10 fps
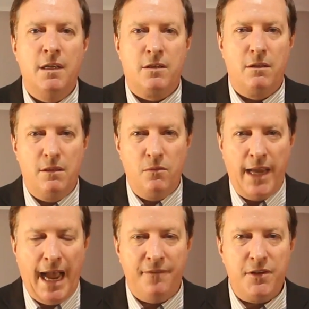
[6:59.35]
So we
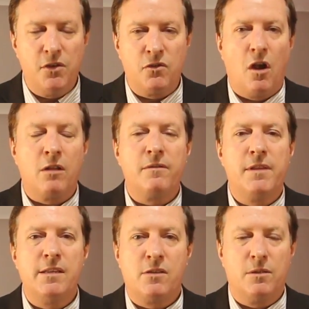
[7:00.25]
have to use all of
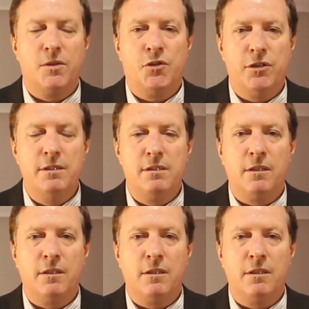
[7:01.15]
these solutions,